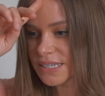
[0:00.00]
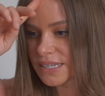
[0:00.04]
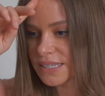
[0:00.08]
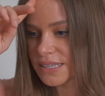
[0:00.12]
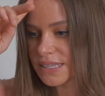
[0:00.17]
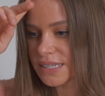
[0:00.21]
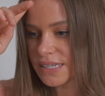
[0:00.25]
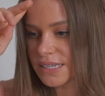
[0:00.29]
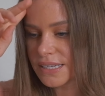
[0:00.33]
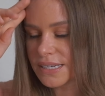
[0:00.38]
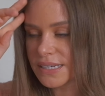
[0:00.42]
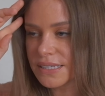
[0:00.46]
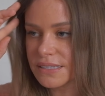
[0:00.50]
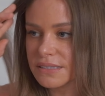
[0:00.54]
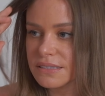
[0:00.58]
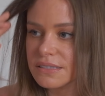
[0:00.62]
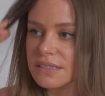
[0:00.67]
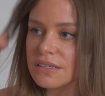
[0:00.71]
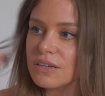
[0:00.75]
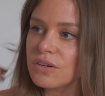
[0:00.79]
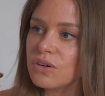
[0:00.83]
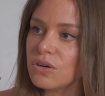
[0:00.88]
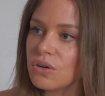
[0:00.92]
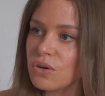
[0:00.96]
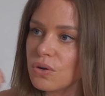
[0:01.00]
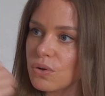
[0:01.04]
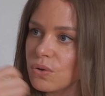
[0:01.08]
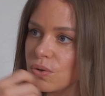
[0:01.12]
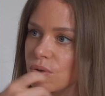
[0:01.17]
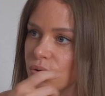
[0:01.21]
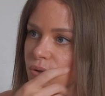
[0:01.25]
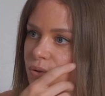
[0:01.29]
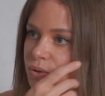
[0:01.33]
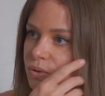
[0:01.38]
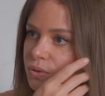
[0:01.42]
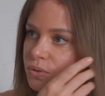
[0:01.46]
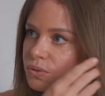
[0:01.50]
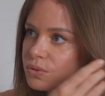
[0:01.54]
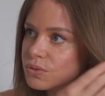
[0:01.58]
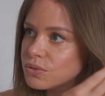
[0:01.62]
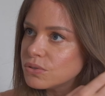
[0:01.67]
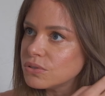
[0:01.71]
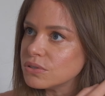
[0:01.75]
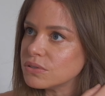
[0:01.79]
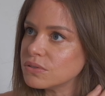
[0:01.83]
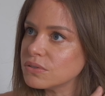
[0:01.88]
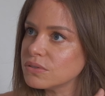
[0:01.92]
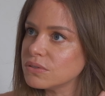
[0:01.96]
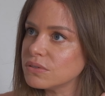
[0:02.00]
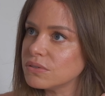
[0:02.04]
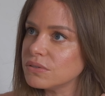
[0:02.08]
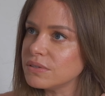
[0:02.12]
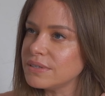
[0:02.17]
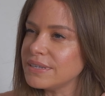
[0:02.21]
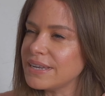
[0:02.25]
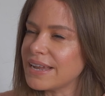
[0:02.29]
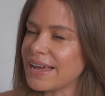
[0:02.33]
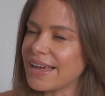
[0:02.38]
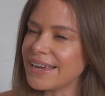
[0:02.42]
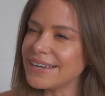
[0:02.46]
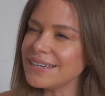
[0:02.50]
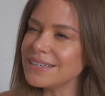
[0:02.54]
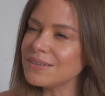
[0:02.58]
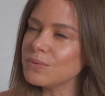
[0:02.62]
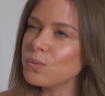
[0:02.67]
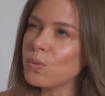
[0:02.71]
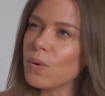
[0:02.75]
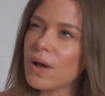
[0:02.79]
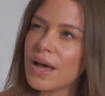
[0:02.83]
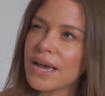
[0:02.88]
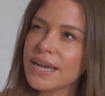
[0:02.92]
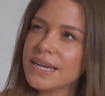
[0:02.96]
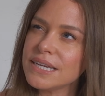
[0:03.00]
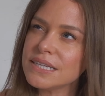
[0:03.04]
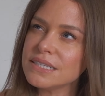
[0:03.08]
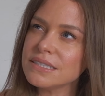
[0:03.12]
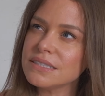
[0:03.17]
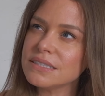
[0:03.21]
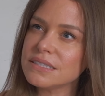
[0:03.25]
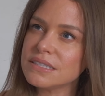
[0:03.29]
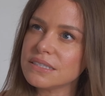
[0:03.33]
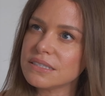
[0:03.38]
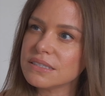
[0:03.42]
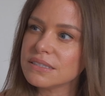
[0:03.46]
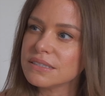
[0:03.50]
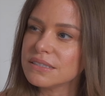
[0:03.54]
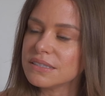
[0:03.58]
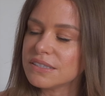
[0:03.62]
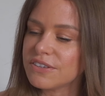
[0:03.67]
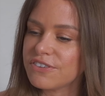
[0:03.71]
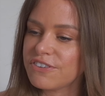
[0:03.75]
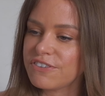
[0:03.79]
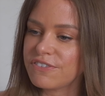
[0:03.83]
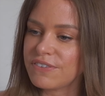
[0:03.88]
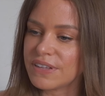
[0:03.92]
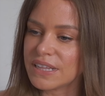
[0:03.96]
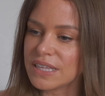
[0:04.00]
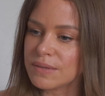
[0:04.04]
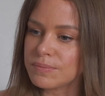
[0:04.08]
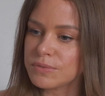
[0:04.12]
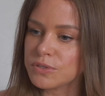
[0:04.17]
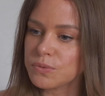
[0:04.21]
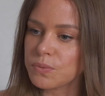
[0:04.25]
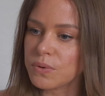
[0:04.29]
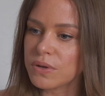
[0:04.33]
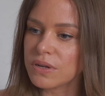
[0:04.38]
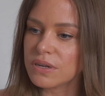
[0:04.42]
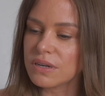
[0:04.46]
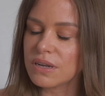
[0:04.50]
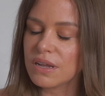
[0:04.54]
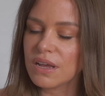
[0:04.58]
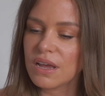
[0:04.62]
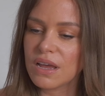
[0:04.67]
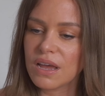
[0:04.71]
I think it's called NiteWhite. I think it's a Philips one.